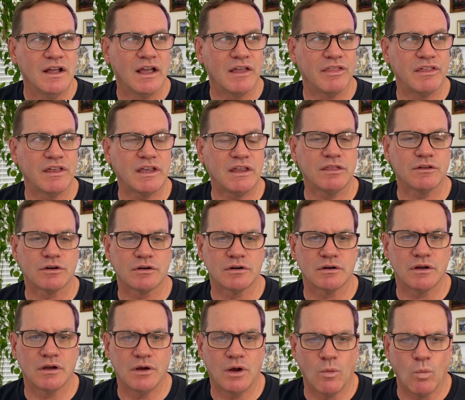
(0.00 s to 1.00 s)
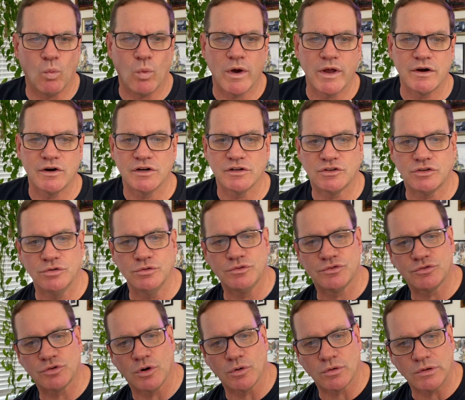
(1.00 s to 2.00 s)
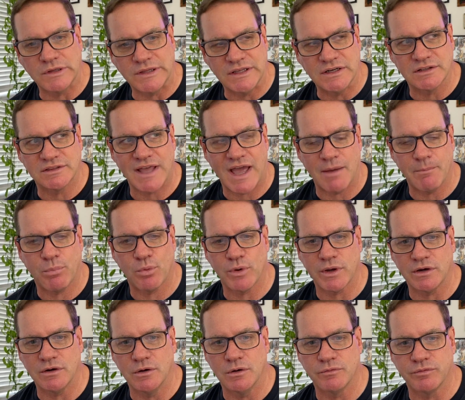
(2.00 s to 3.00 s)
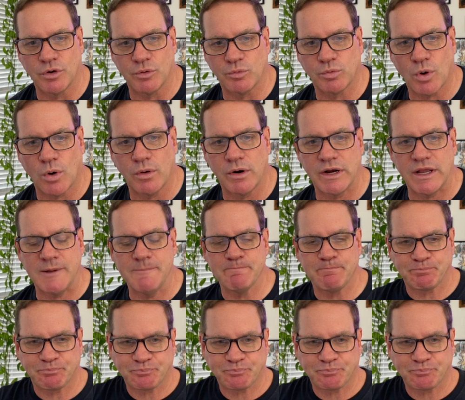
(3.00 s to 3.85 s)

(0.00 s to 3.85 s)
i think either a one or a two stroke lead at that point over rory